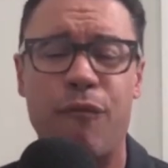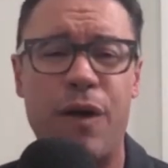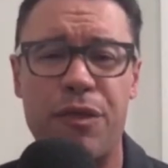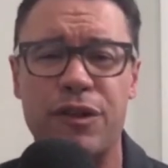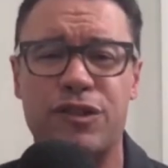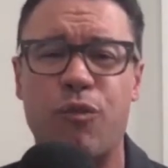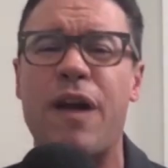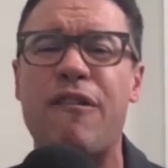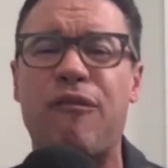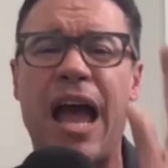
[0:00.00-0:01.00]
whether it's
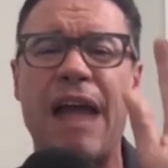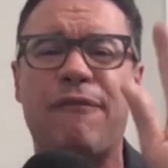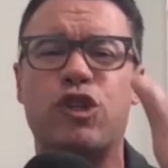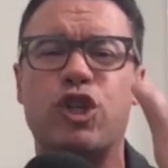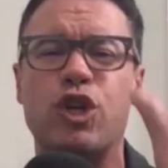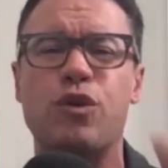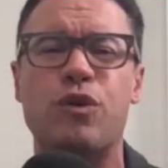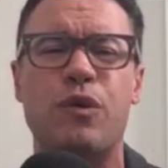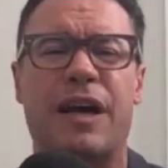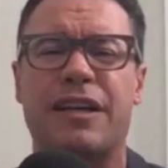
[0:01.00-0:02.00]
one five or two,